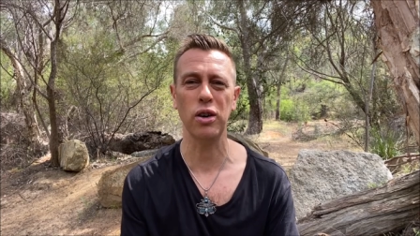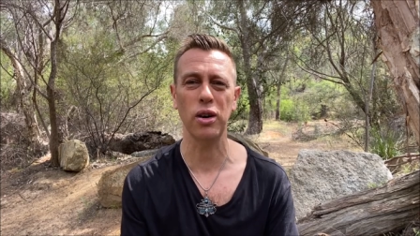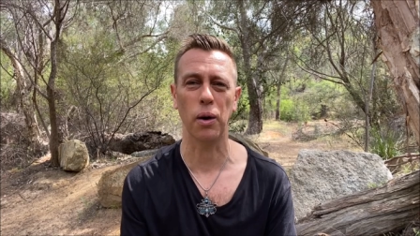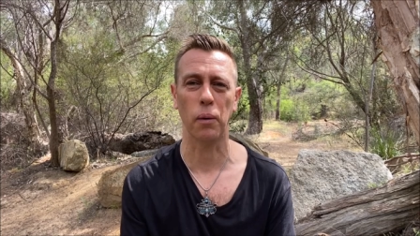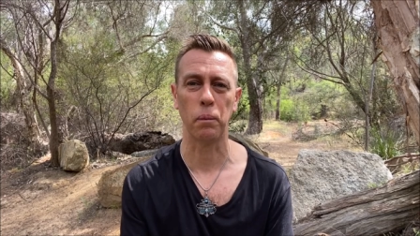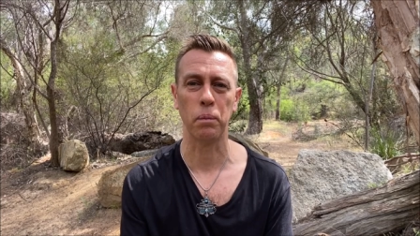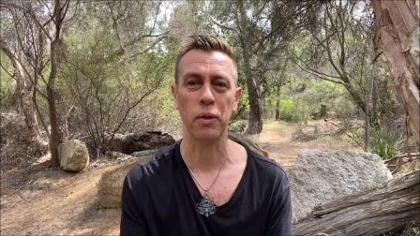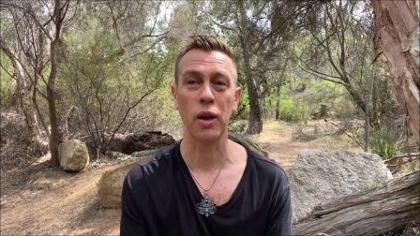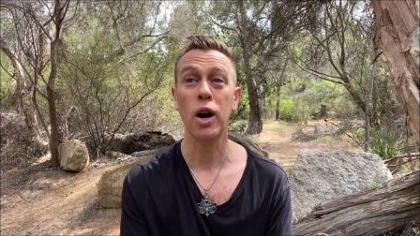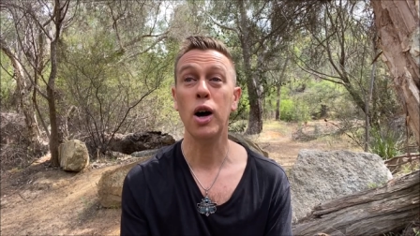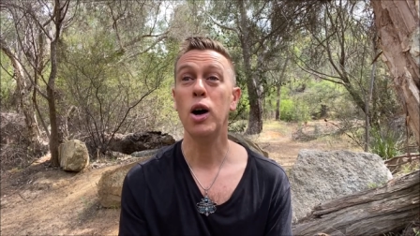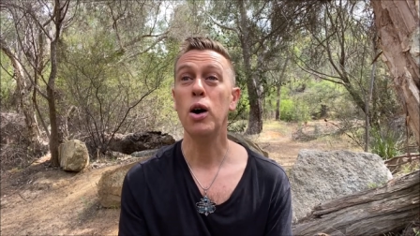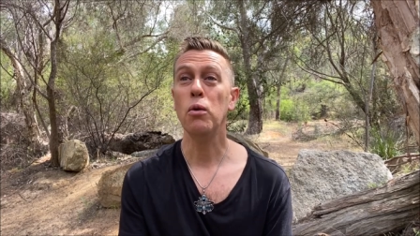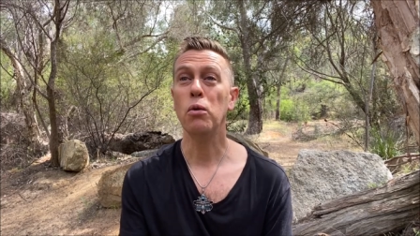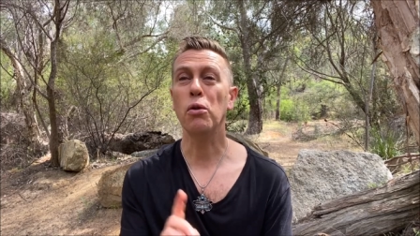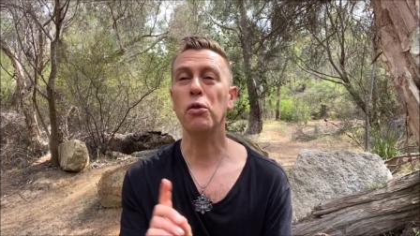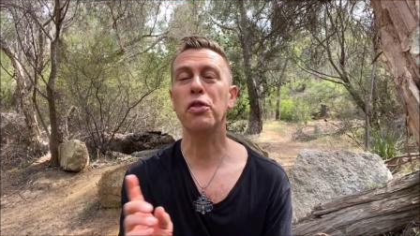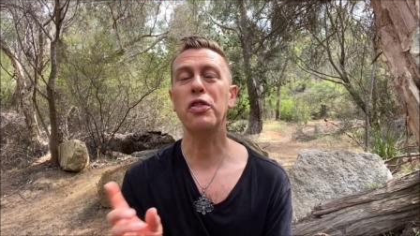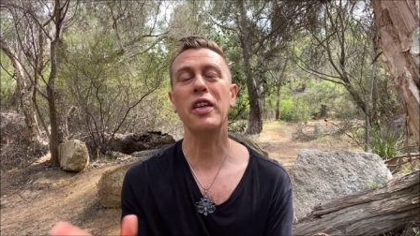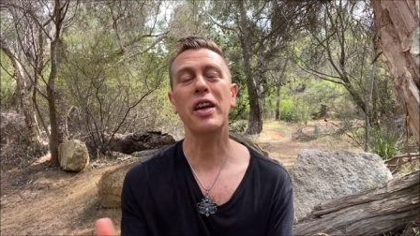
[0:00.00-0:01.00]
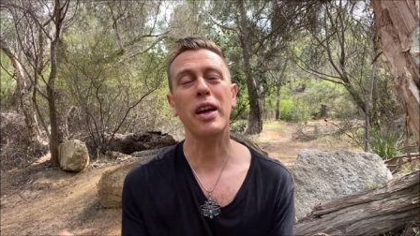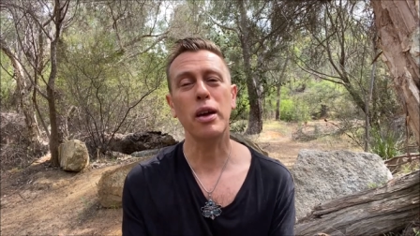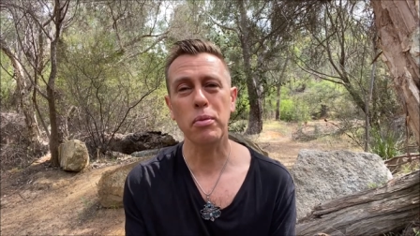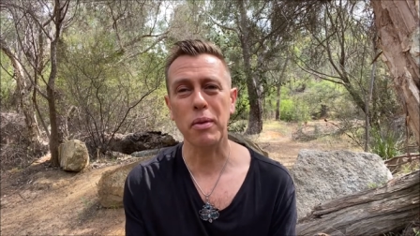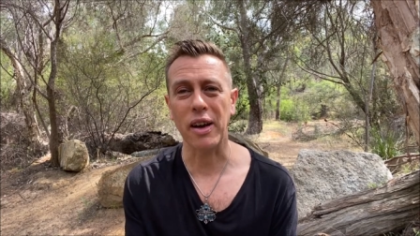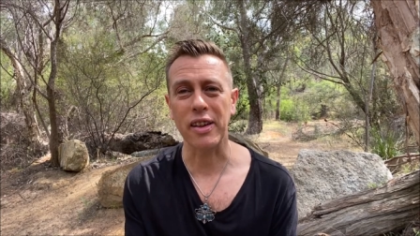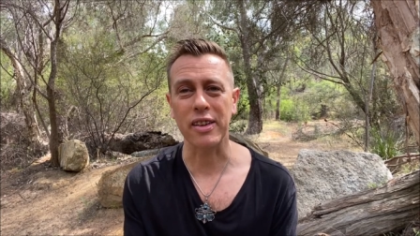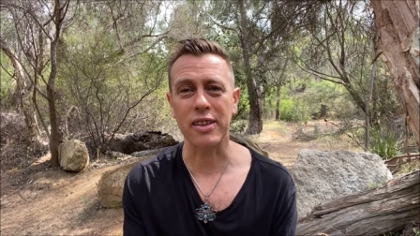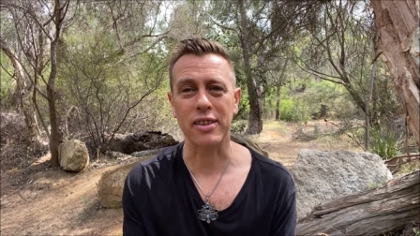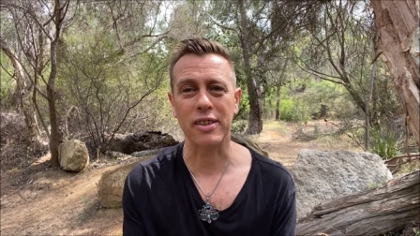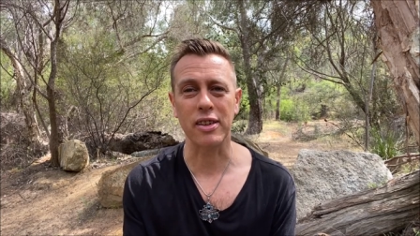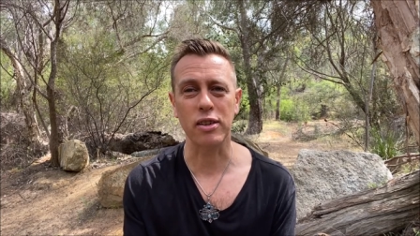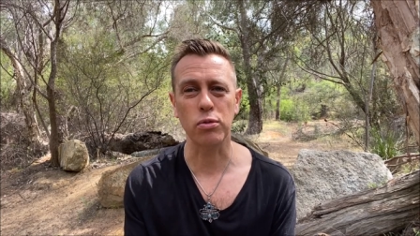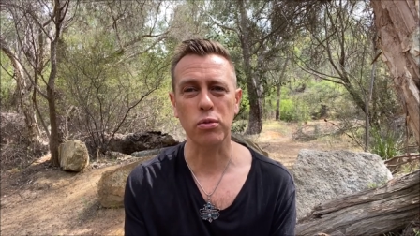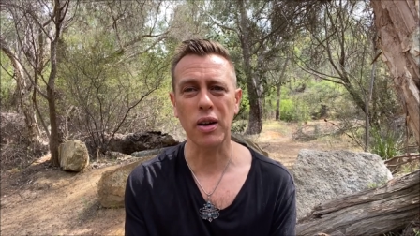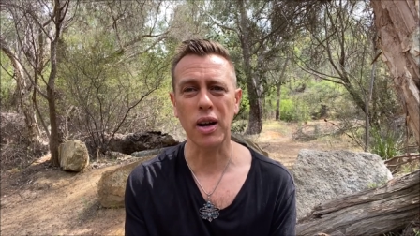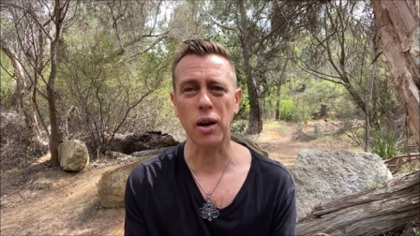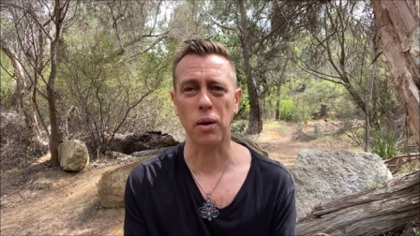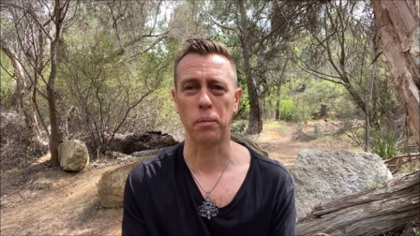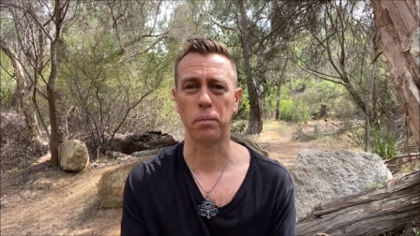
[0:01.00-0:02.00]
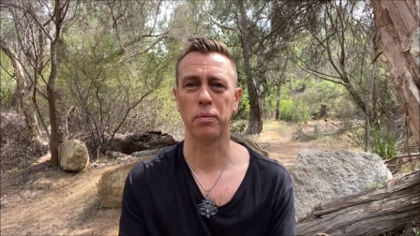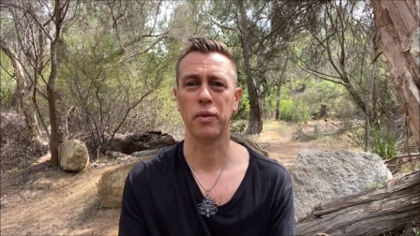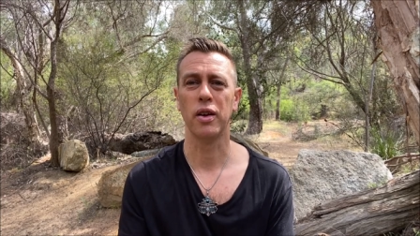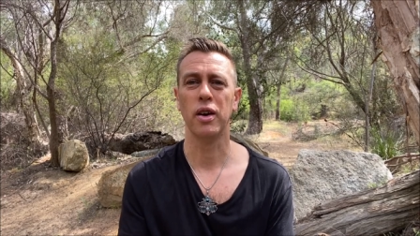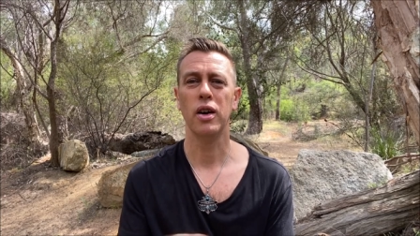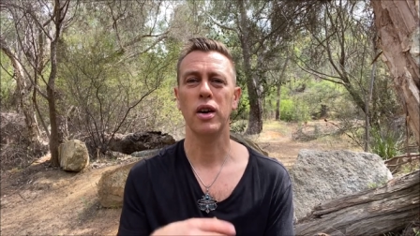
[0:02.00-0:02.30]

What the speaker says: oil? Well, think about this as well.